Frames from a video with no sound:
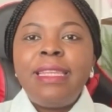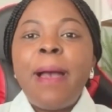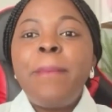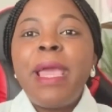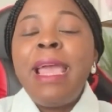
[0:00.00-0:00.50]

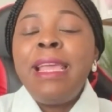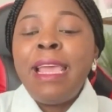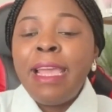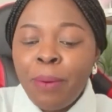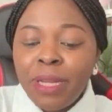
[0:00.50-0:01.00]
They are
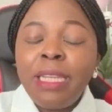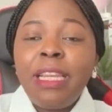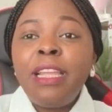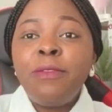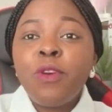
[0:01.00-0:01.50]

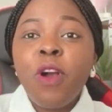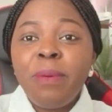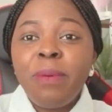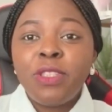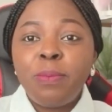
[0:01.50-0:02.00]
presently even
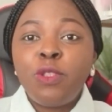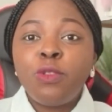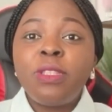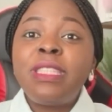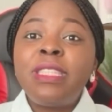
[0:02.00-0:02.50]
government
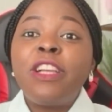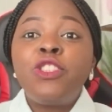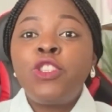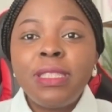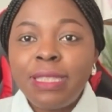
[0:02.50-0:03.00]
hospitals, they are
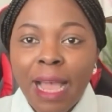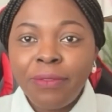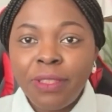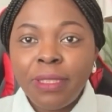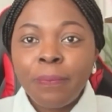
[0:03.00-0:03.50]

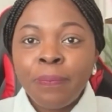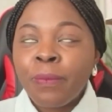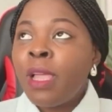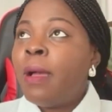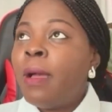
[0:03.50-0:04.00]
short-staffed.
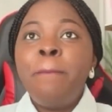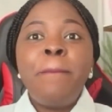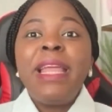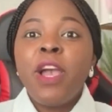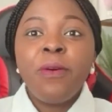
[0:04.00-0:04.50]

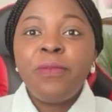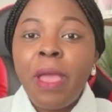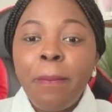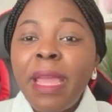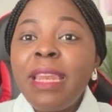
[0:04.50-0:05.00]
Many of
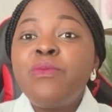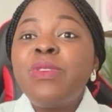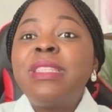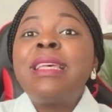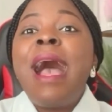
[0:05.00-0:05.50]
them, many
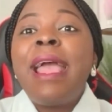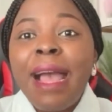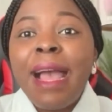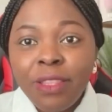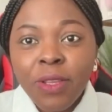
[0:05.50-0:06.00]

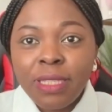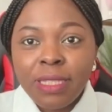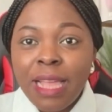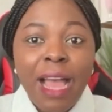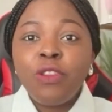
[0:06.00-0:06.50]
retired
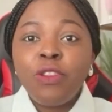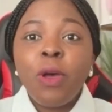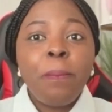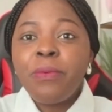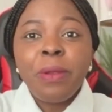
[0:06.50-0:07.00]
nurses are
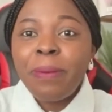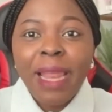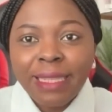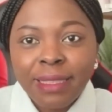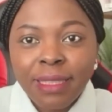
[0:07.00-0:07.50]
not being
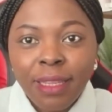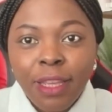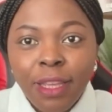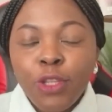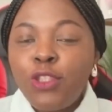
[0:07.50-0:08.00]
replaced.
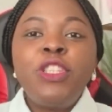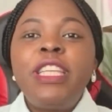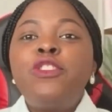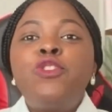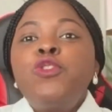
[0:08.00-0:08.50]
So
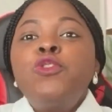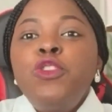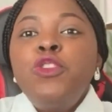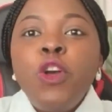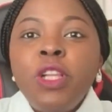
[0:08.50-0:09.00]
they
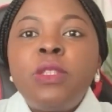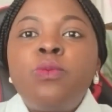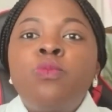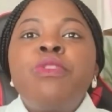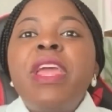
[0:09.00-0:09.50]
do not
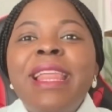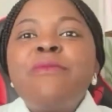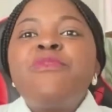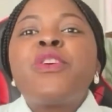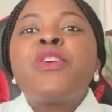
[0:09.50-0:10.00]

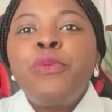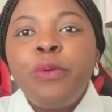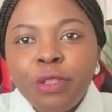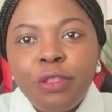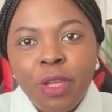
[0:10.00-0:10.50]
really
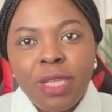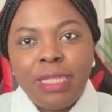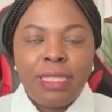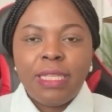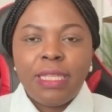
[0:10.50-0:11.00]
recruit
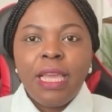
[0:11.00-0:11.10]
nurses.